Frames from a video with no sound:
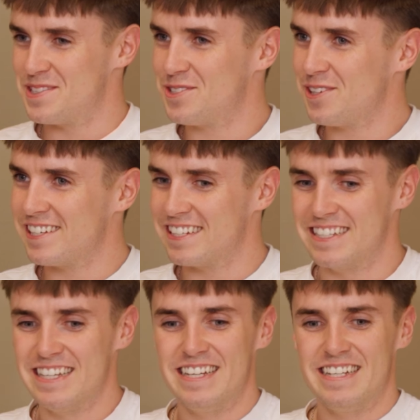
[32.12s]
enjoying
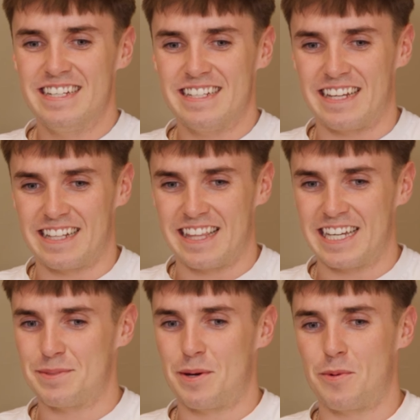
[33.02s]
like
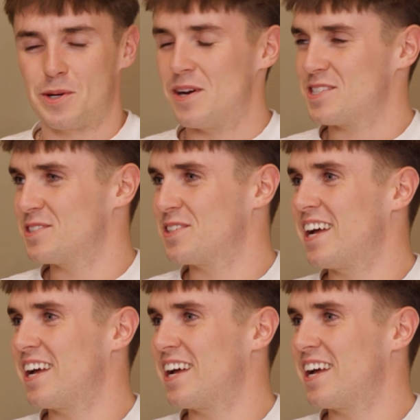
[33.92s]
thinking about what questions I'm going